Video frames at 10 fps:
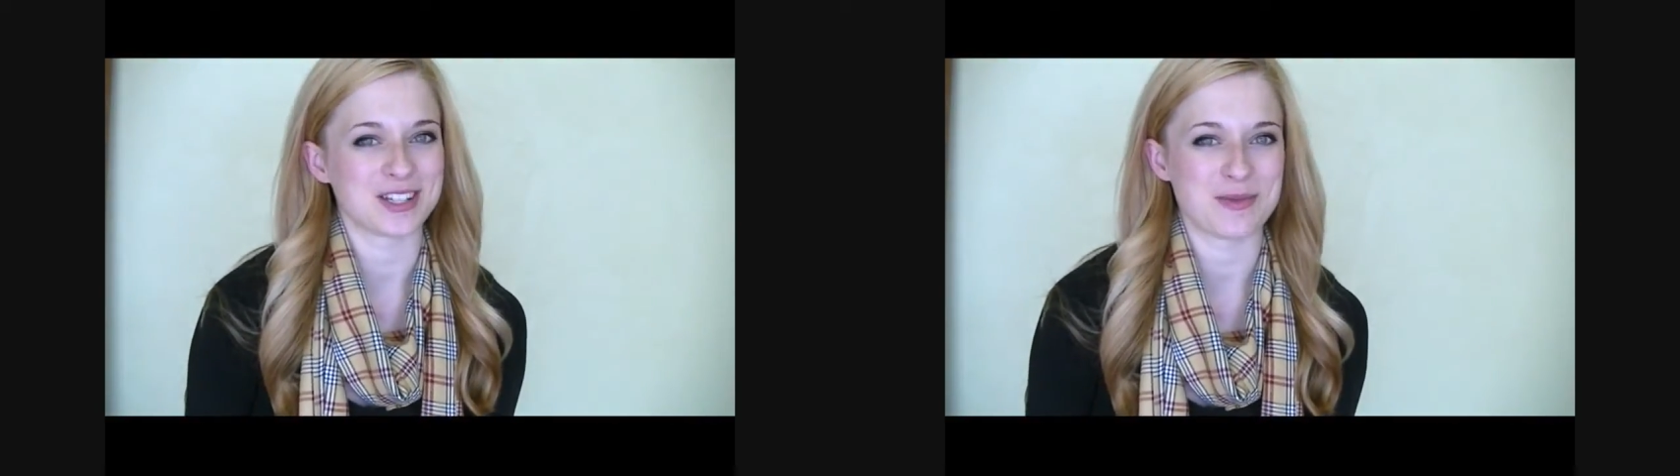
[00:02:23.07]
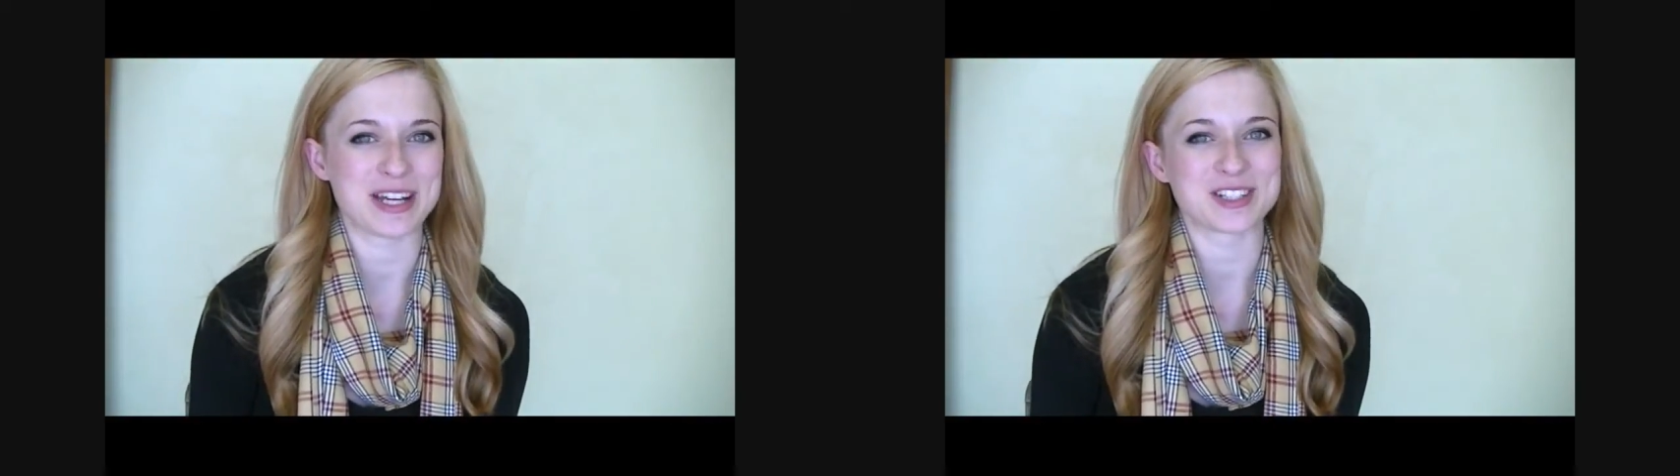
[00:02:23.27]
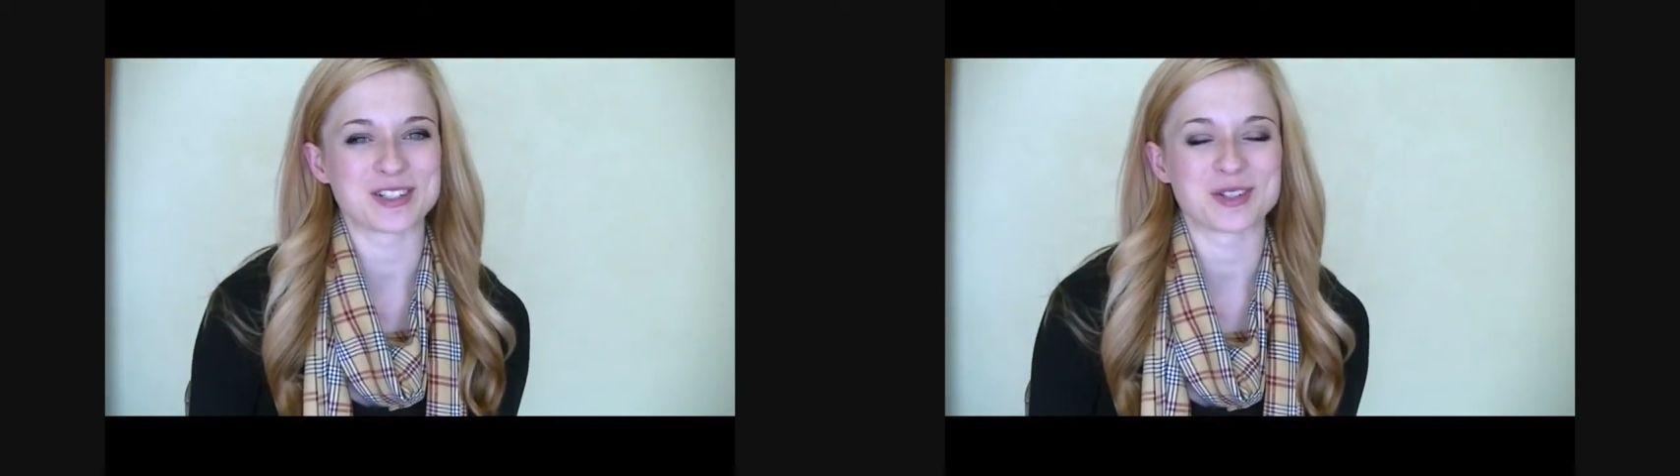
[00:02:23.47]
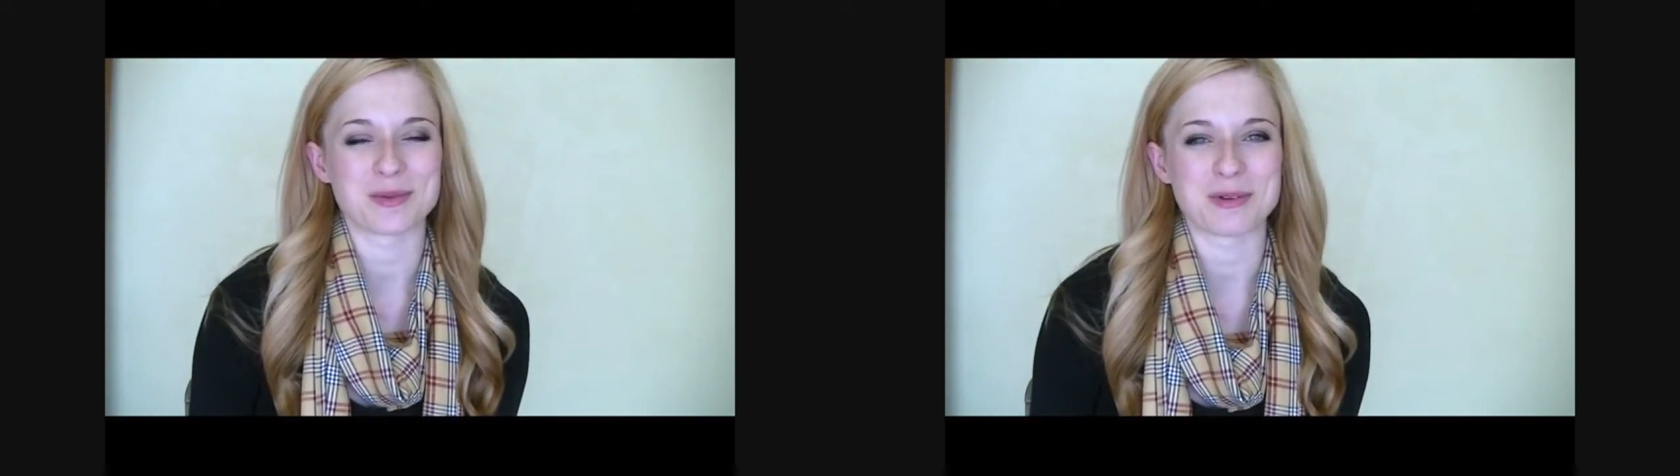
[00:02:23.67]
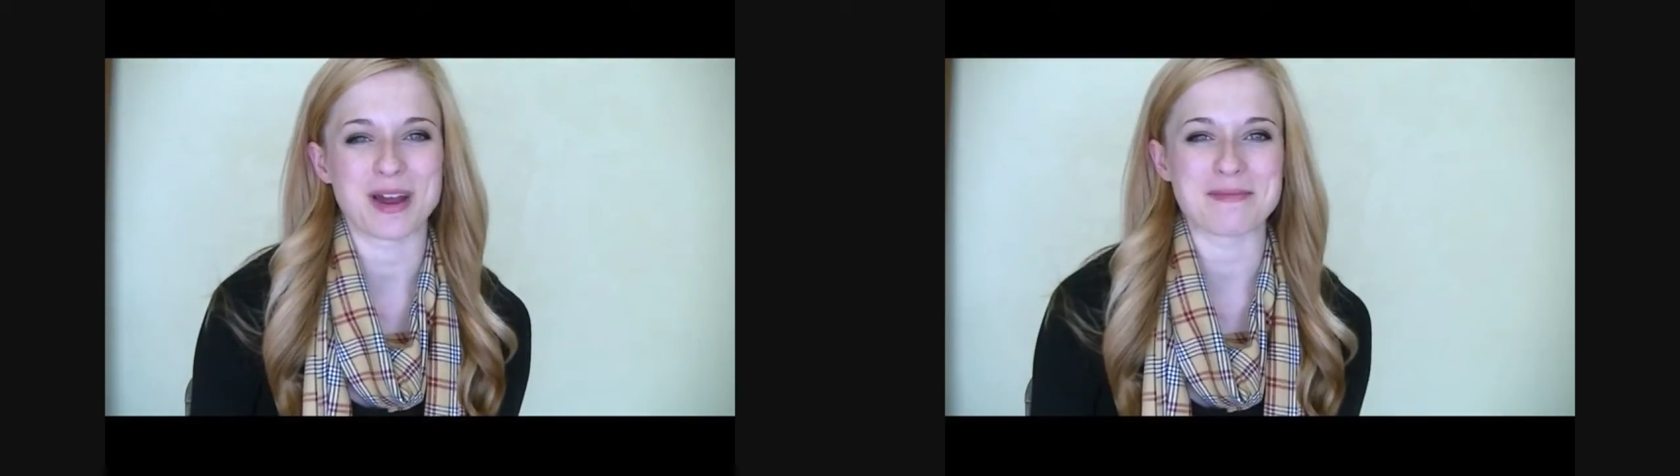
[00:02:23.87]
So make sure to
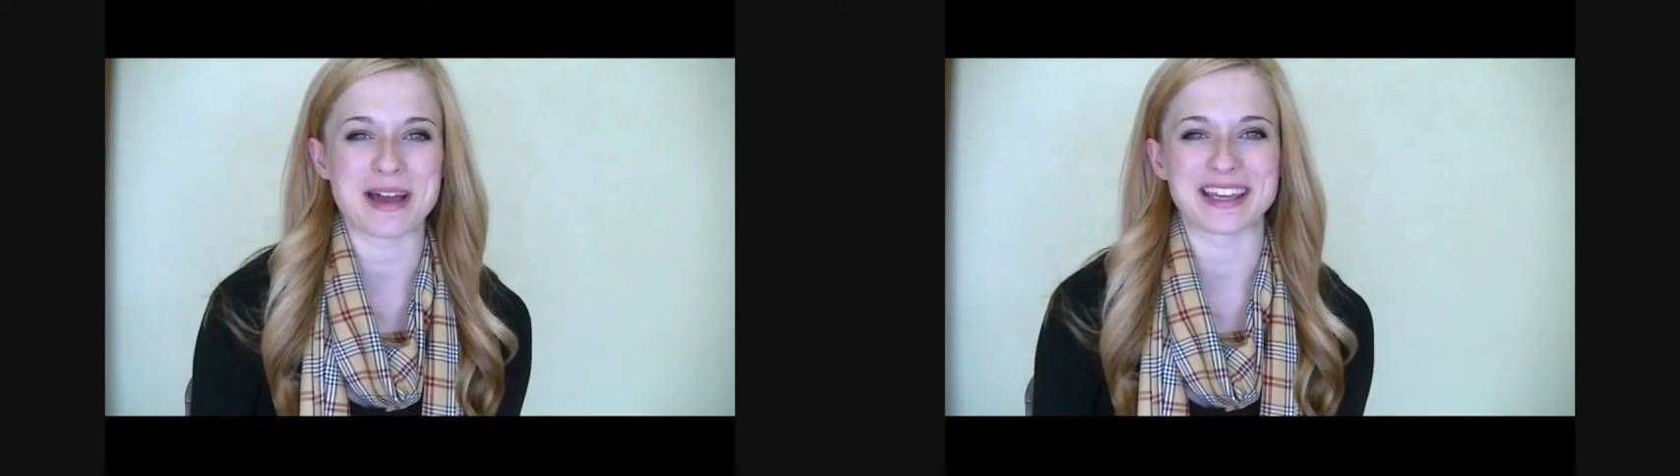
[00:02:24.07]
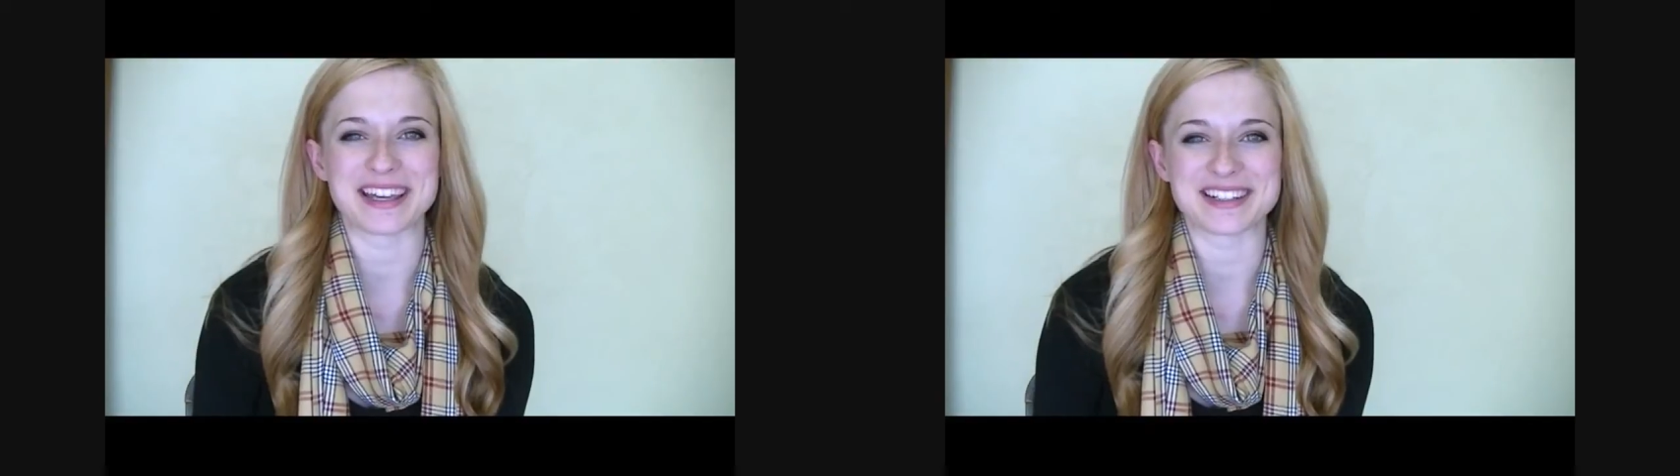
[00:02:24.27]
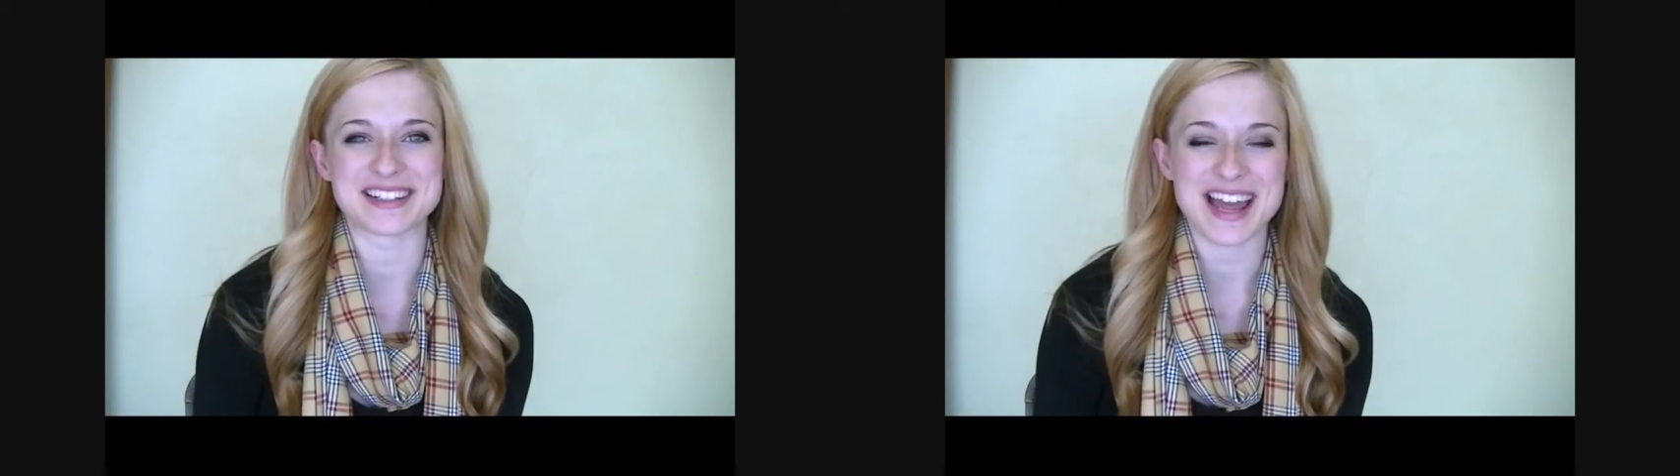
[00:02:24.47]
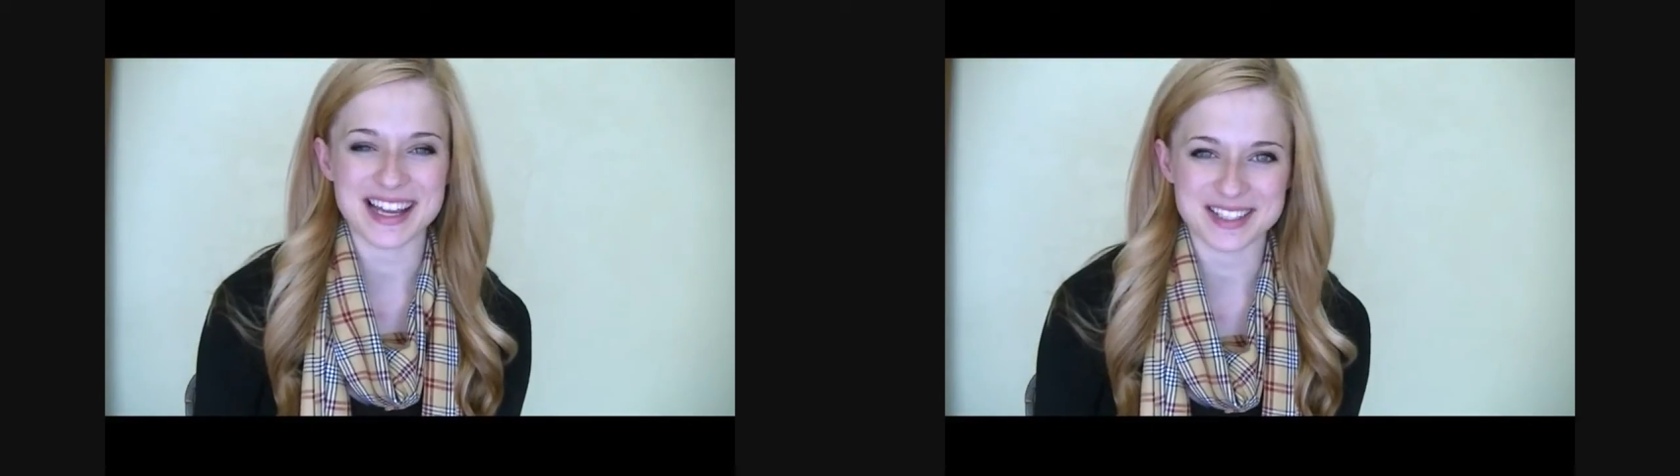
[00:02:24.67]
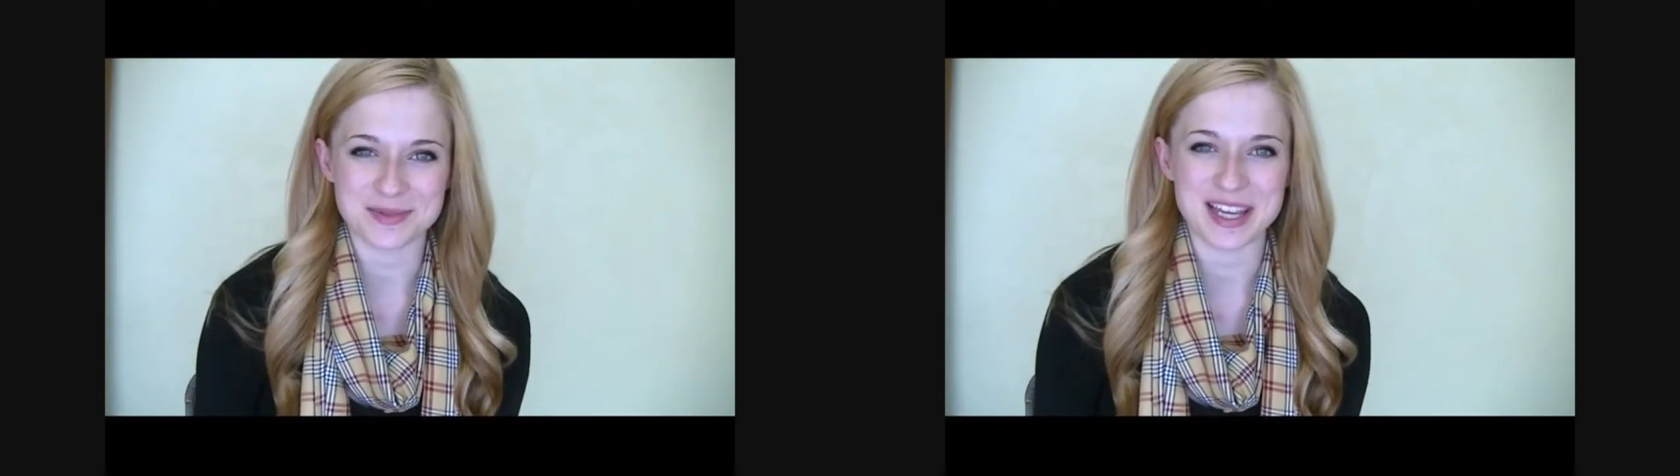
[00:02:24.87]
join me right back here
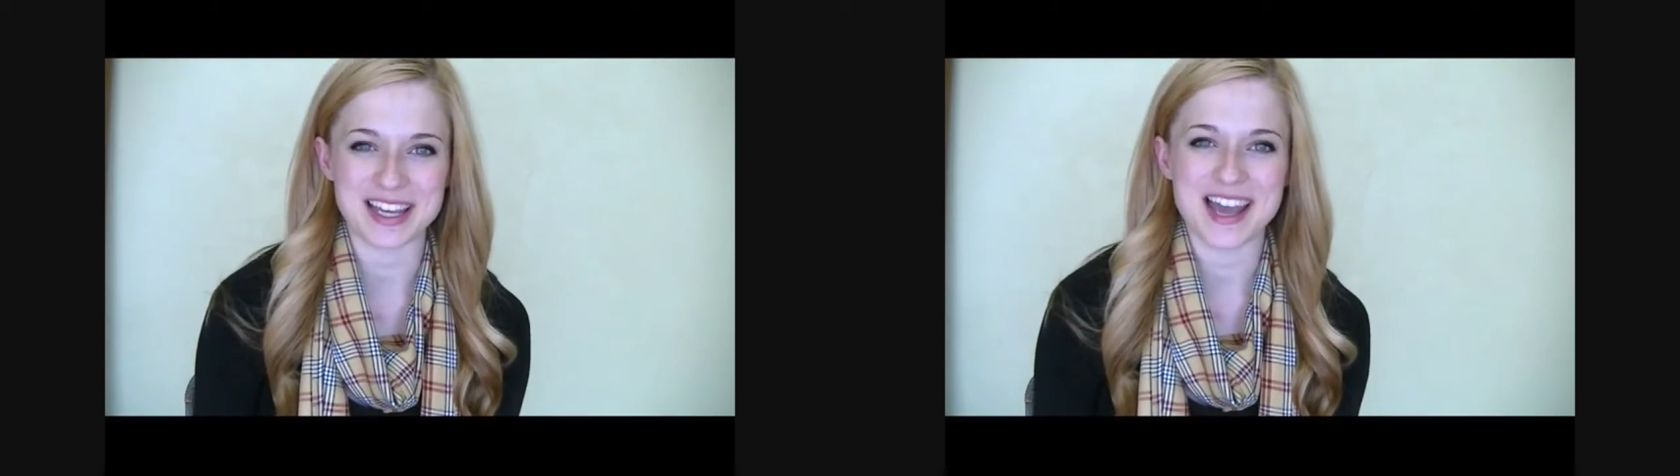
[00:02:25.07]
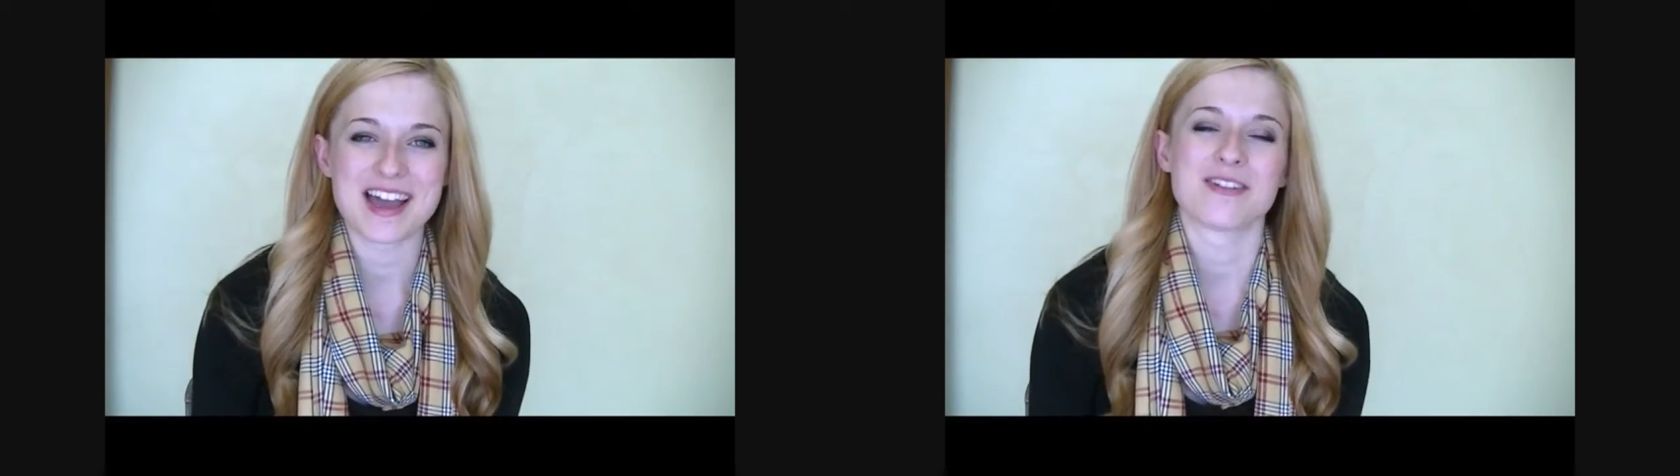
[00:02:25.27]
next week